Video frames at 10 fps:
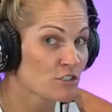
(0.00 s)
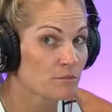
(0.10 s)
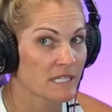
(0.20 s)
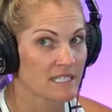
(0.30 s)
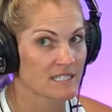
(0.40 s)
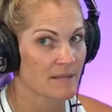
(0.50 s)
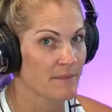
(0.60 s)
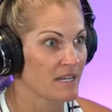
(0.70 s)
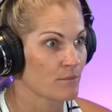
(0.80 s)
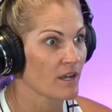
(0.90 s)
but
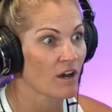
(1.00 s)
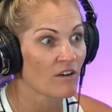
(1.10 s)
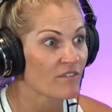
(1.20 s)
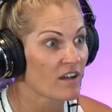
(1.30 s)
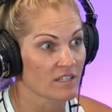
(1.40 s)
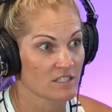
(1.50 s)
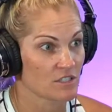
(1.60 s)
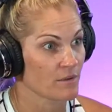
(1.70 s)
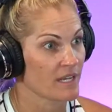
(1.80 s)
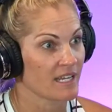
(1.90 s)
we all fall
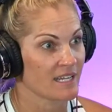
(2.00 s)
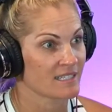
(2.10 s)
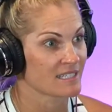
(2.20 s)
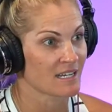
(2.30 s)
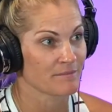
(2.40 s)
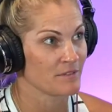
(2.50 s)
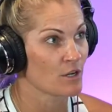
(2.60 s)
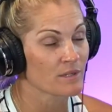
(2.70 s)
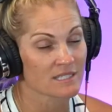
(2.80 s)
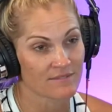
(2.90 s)
into it. It's no
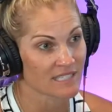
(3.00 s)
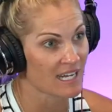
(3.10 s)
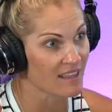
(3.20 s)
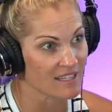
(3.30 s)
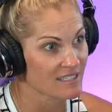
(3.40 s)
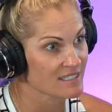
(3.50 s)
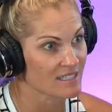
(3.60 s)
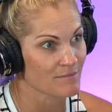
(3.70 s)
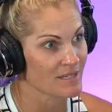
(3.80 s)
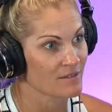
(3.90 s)
one's left out of this. I
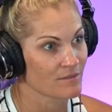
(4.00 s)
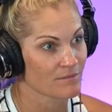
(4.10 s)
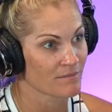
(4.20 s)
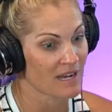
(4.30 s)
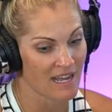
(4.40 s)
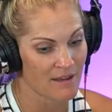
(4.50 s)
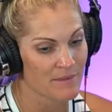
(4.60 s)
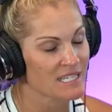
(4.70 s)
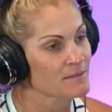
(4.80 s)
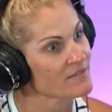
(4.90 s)
mean, how many
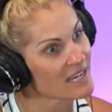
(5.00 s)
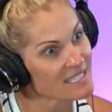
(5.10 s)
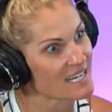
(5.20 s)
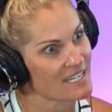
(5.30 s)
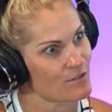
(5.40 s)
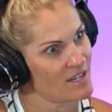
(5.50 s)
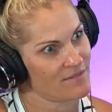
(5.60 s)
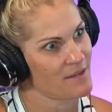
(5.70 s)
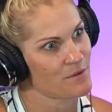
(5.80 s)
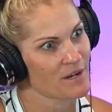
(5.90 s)
times have I said I don't have
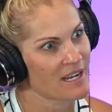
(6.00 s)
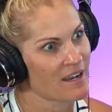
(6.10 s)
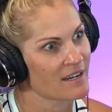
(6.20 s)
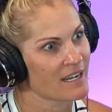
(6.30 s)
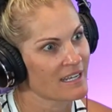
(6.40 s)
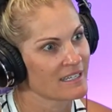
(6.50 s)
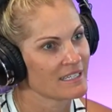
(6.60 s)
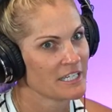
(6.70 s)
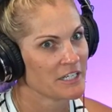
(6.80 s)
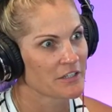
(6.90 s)
time to work out, and I
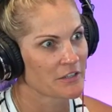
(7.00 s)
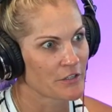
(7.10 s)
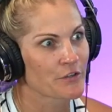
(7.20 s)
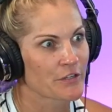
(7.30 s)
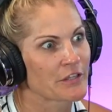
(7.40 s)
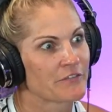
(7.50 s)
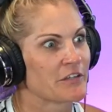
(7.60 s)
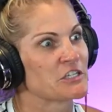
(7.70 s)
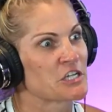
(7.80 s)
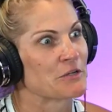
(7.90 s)
literally live
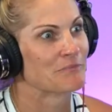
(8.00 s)
in a gym.